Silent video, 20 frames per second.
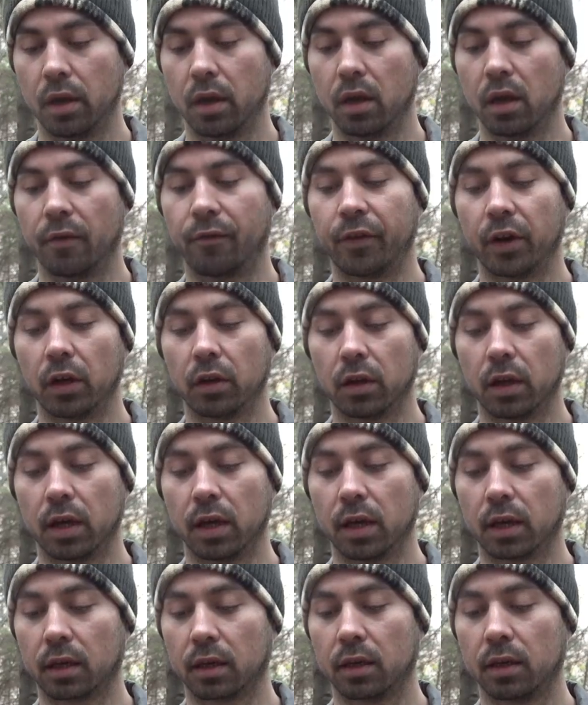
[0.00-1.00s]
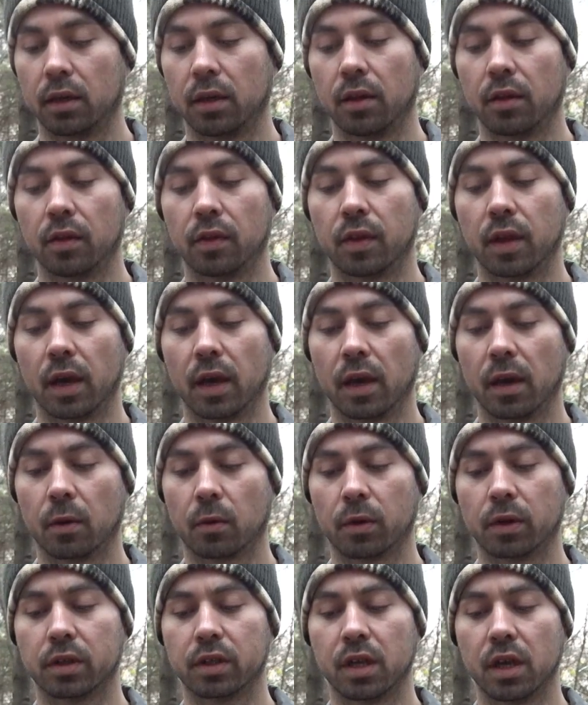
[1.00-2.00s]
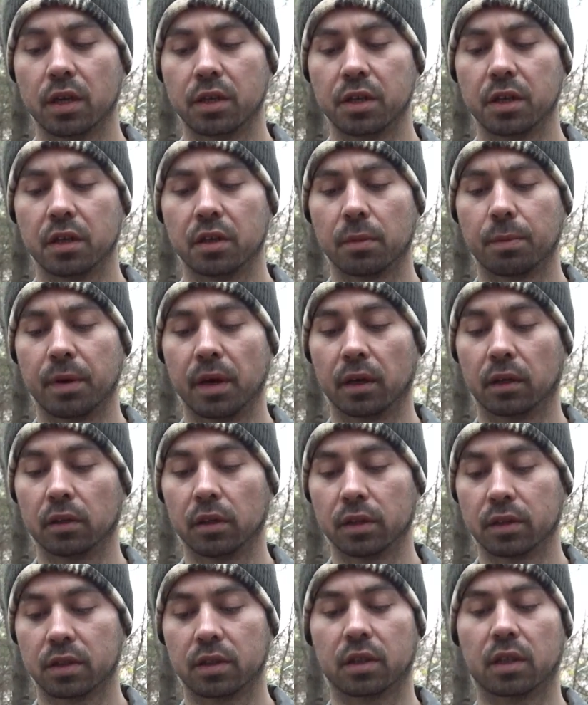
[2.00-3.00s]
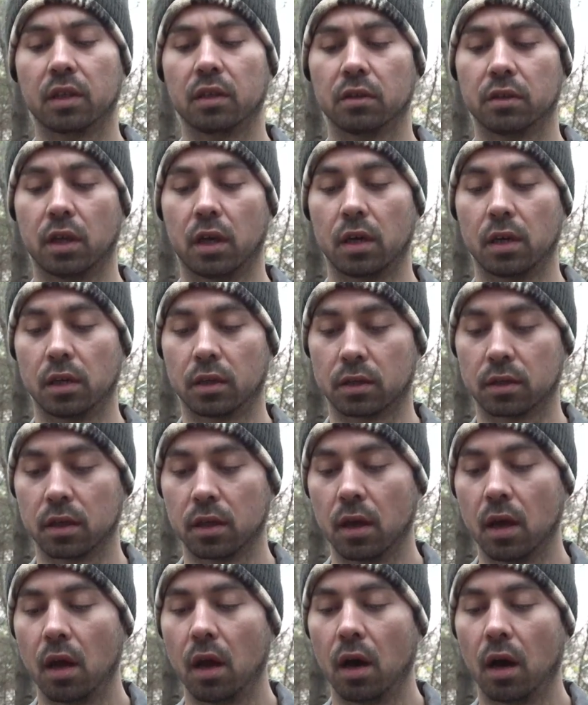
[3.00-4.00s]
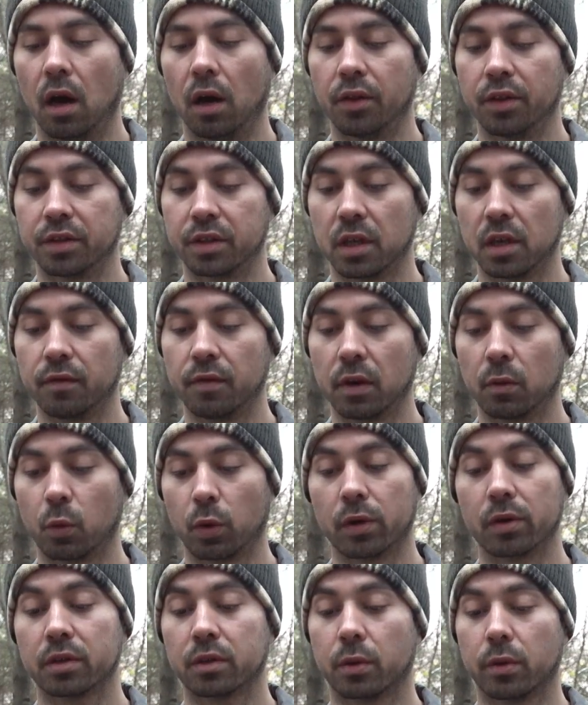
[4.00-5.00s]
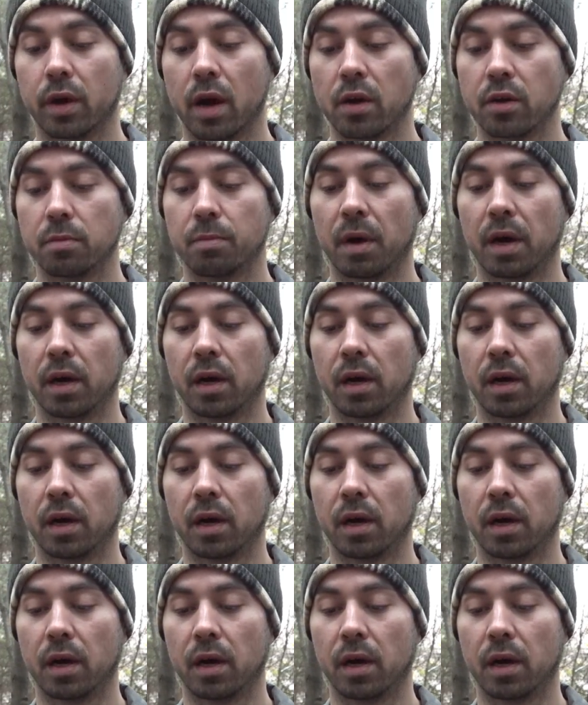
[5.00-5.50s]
It felt like they were teaching the piglets to kill dogs. On this evening, we were surrounded by